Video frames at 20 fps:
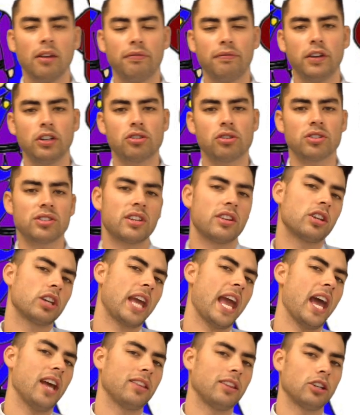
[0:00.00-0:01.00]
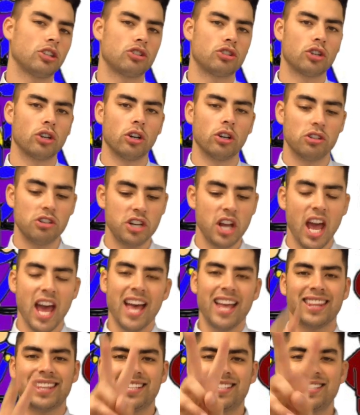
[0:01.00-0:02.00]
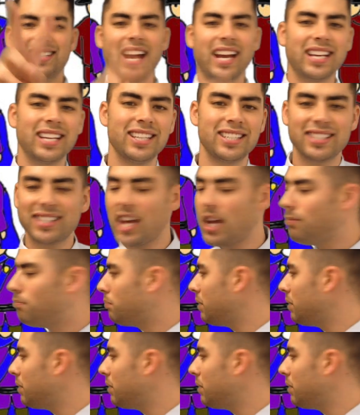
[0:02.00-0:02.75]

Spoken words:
officials of the Catholic Church. The second estate